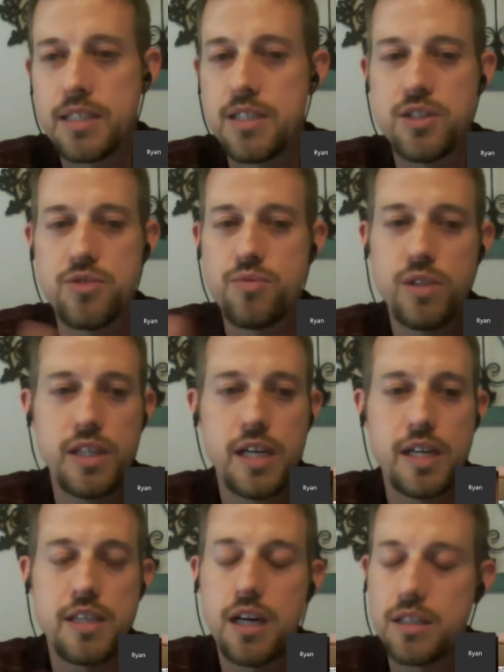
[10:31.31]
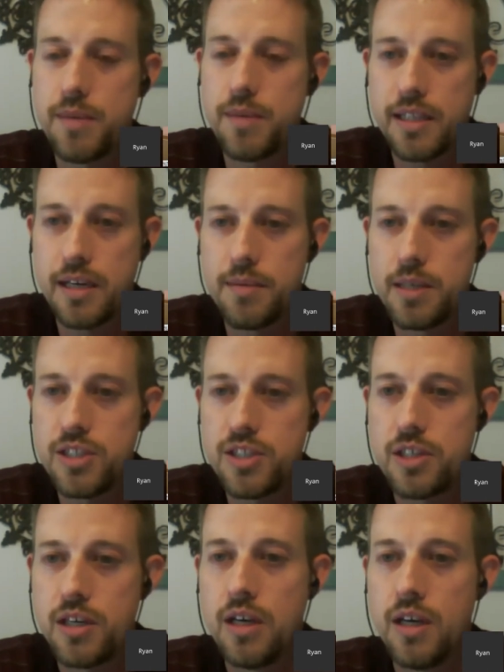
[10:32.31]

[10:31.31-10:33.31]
it's just really not talked about that much.